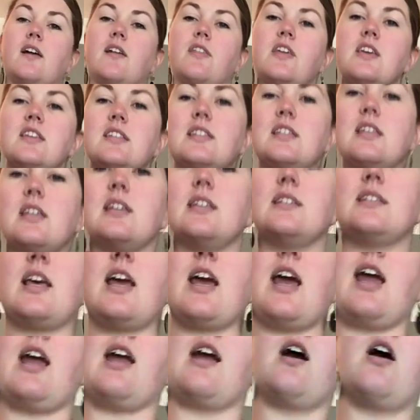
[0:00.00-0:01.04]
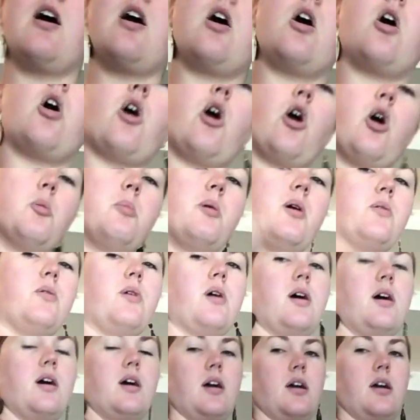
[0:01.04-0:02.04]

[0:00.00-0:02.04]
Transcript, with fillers: This is a hobo,